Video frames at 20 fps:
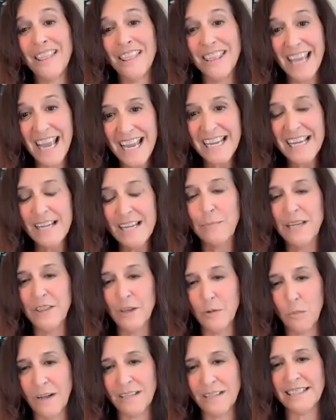they can be
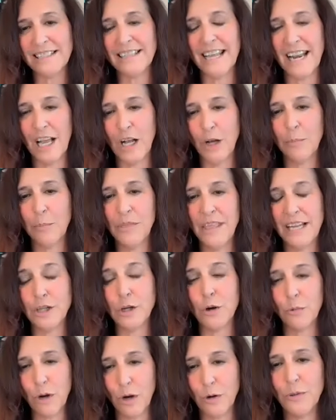the ones that help then
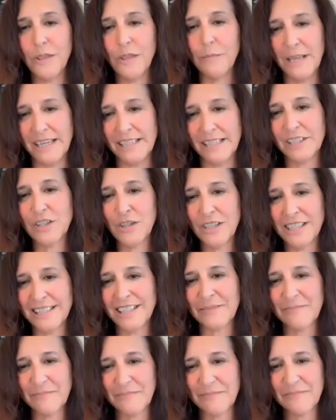grow the
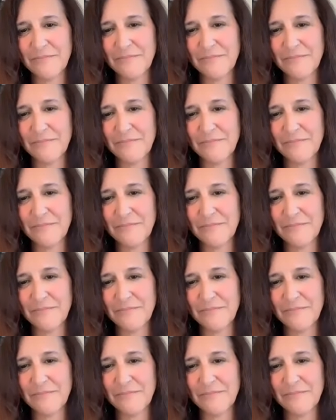ministries.